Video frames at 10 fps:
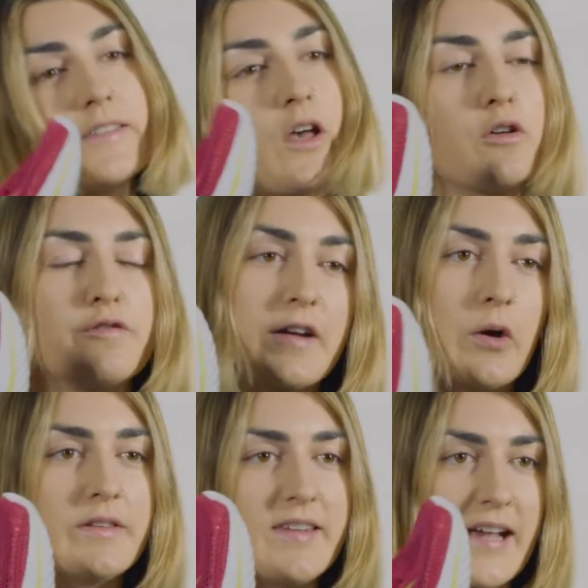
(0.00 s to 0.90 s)
So for
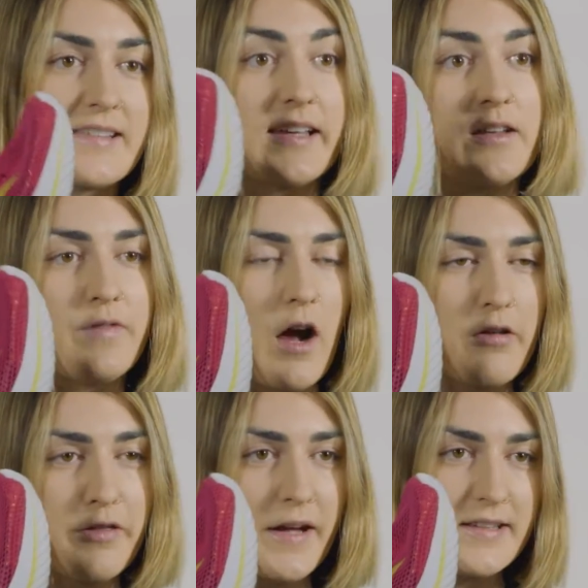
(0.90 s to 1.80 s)
context, the
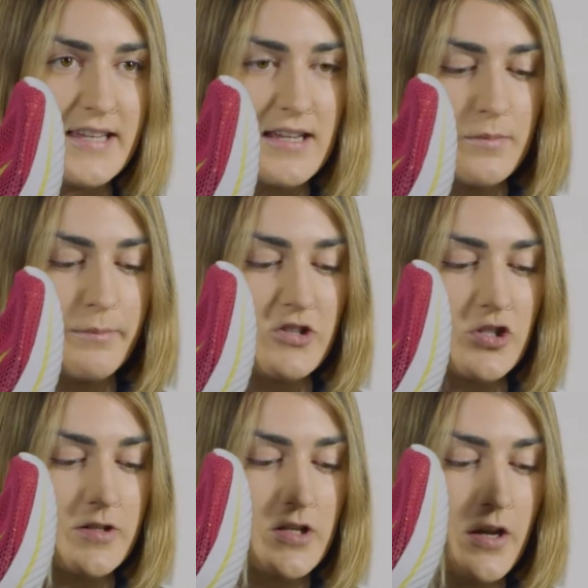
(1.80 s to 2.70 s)
Kinvara 13
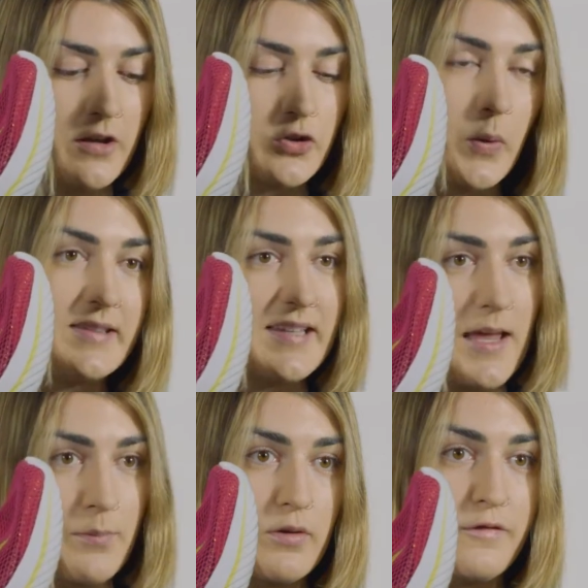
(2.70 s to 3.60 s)
measured
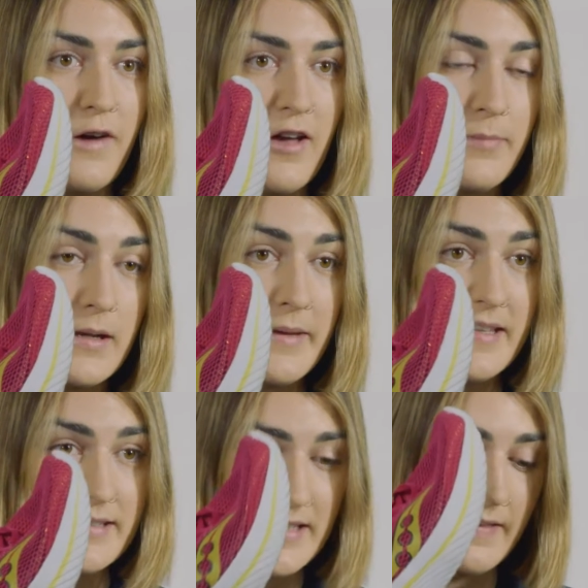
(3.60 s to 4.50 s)

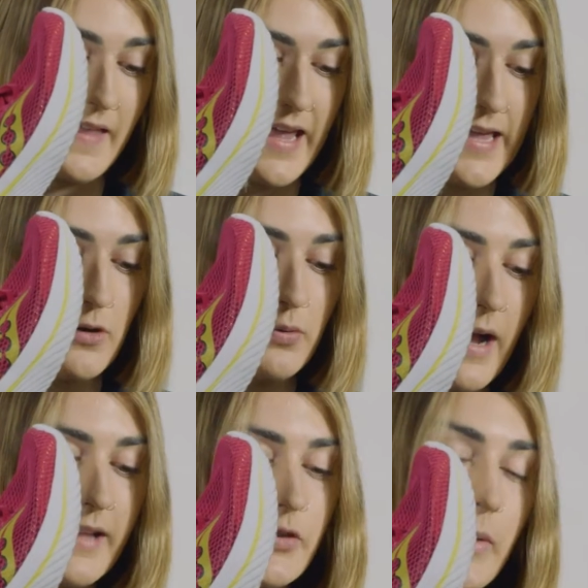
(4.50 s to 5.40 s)
28.5mm in the heel
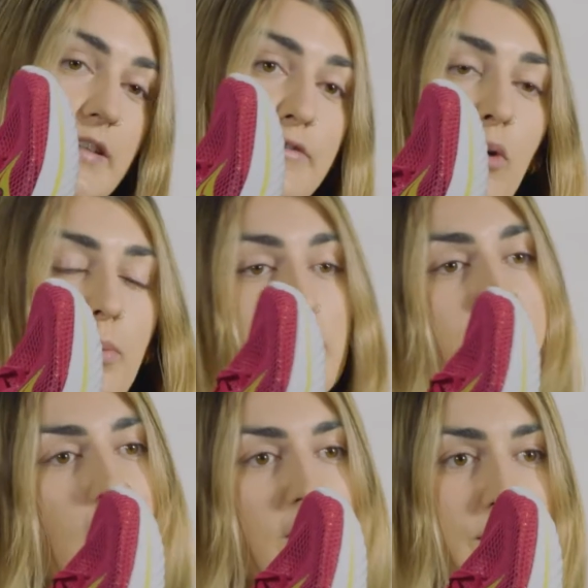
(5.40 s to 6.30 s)
and
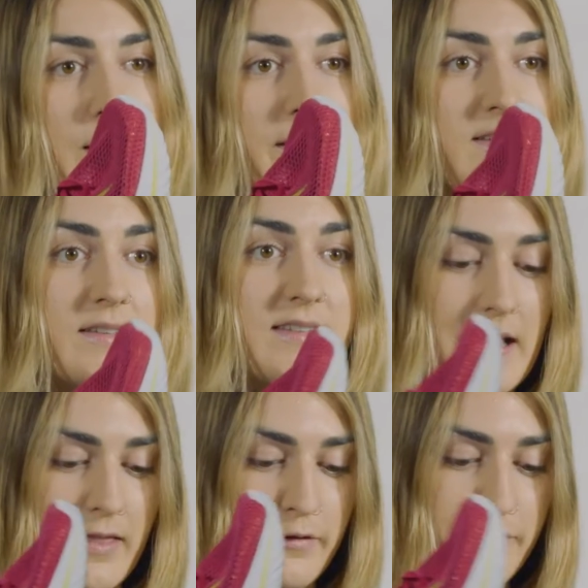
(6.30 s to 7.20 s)

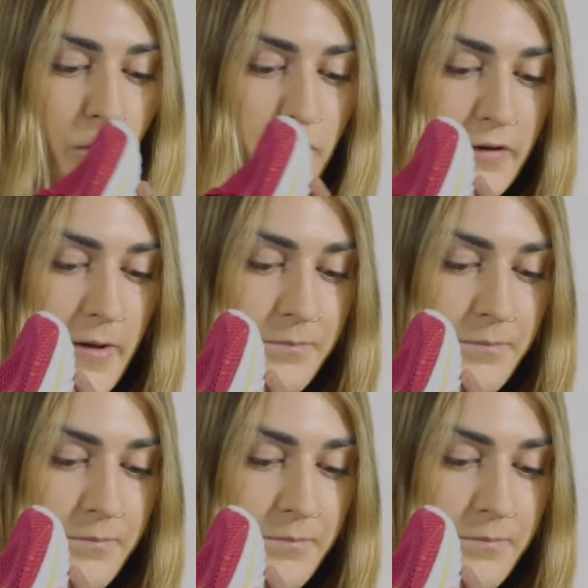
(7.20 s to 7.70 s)
24.5mm in the forefoot.